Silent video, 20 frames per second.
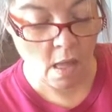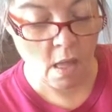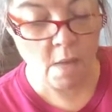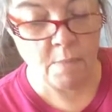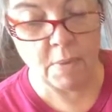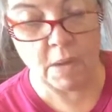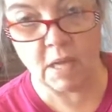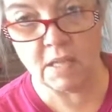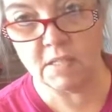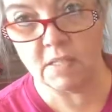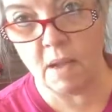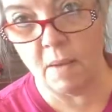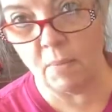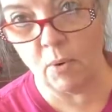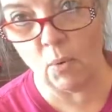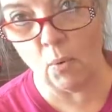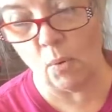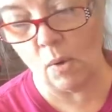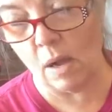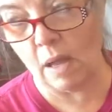Because number
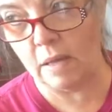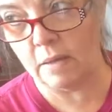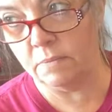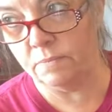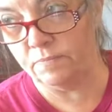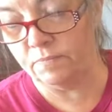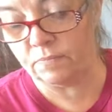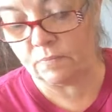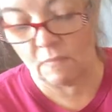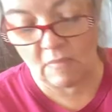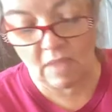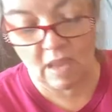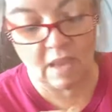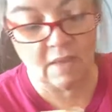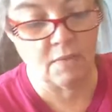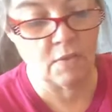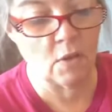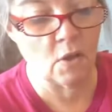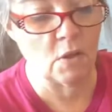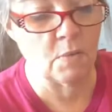one,
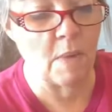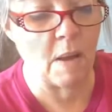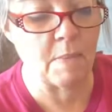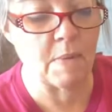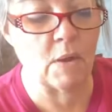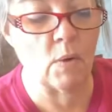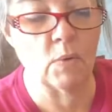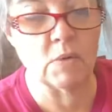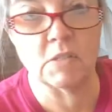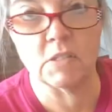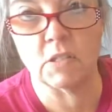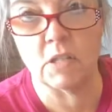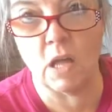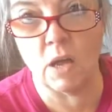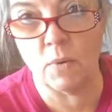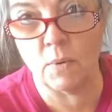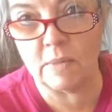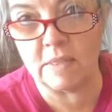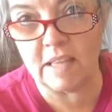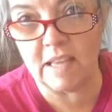even though you might be going slow
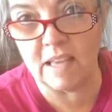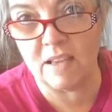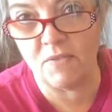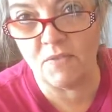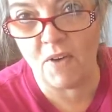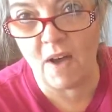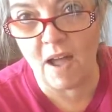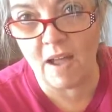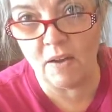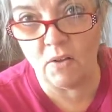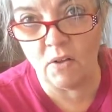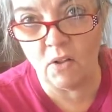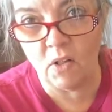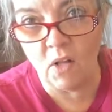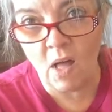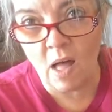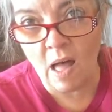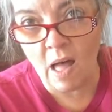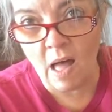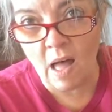with the e-file,
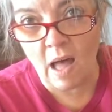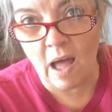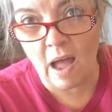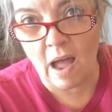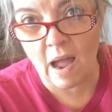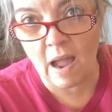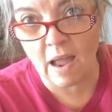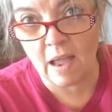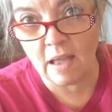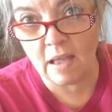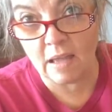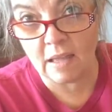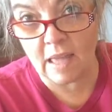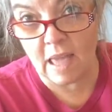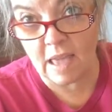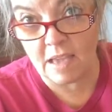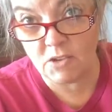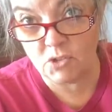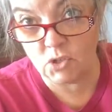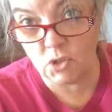I
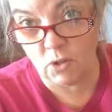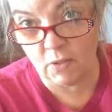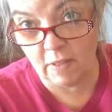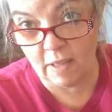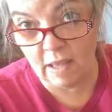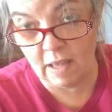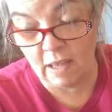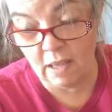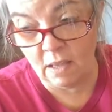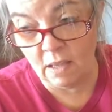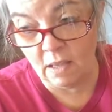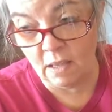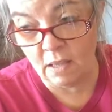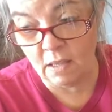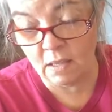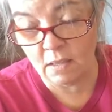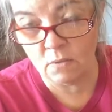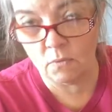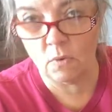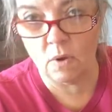occasionally,
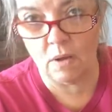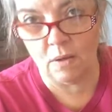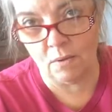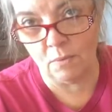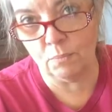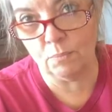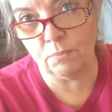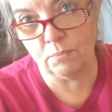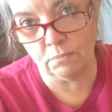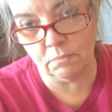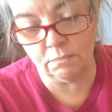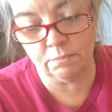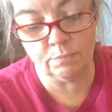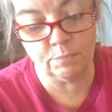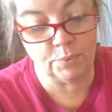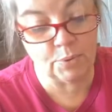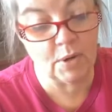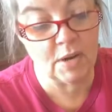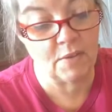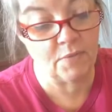well,
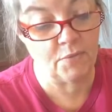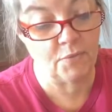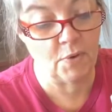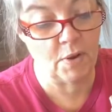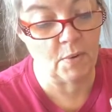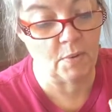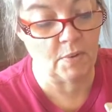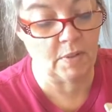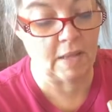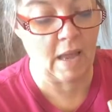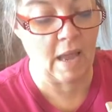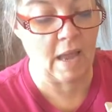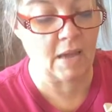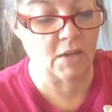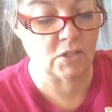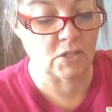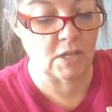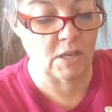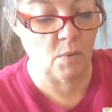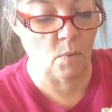pretty frequently
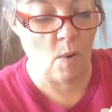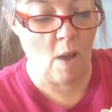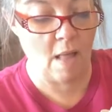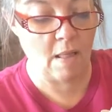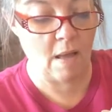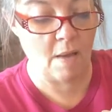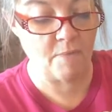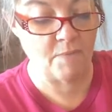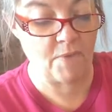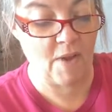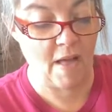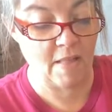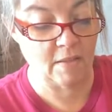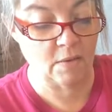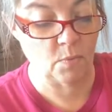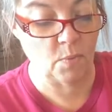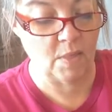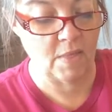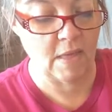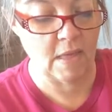actually, while I'm filing
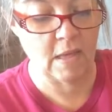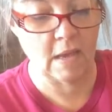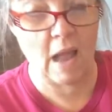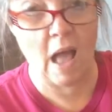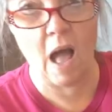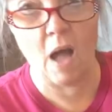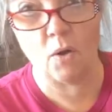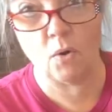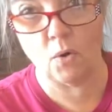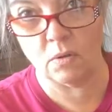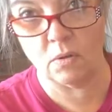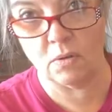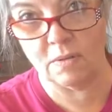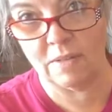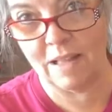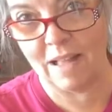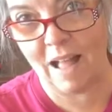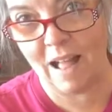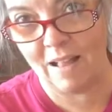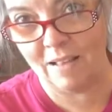with it,
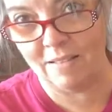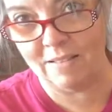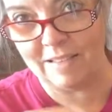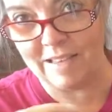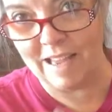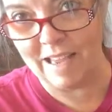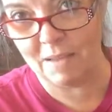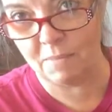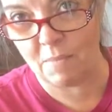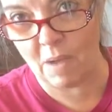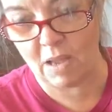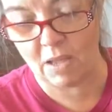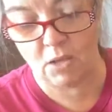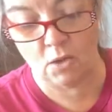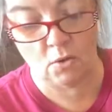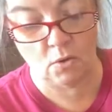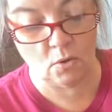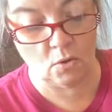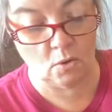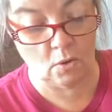I'll nick my
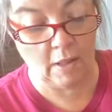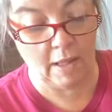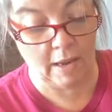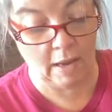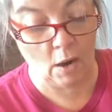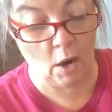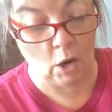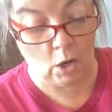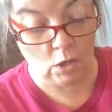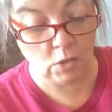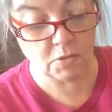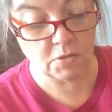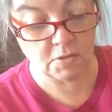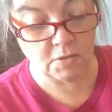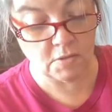cuticle and it hurts.